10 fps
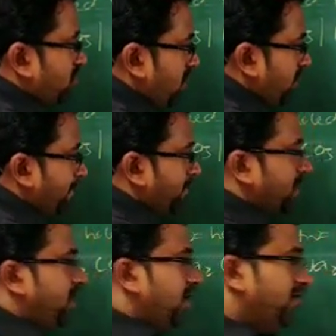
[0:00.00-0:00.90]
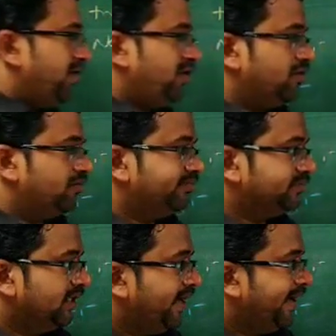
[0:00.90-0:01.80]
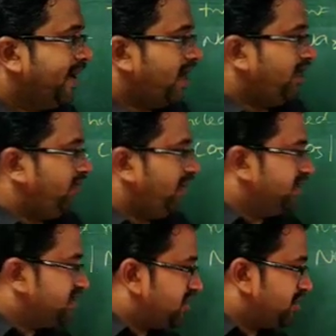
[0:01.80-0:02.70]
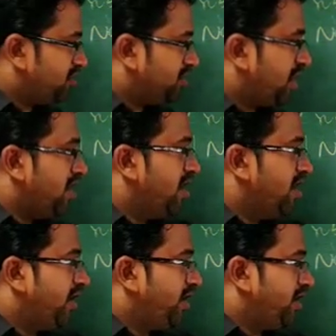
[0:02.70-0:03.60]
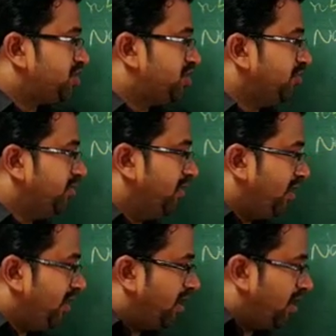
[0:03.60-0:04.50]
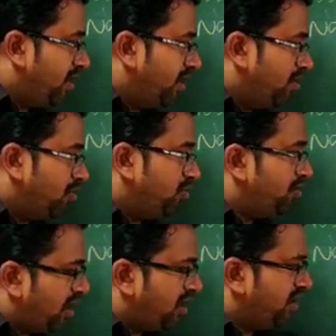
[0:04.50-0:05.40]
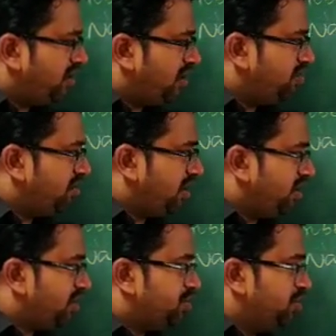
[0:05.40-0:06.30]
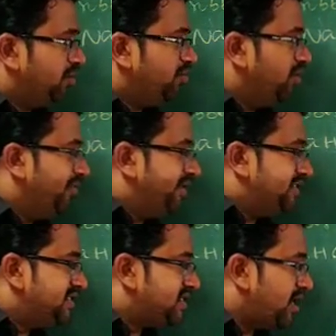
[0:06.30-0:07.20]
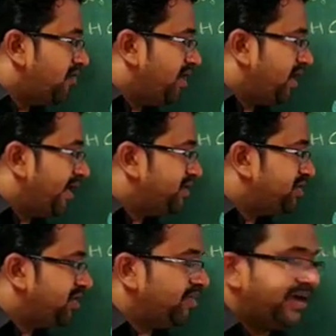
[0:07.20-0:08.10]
through the delivery tube. And it will insert into the test tube. It will go or enter into the test tube which is having calcium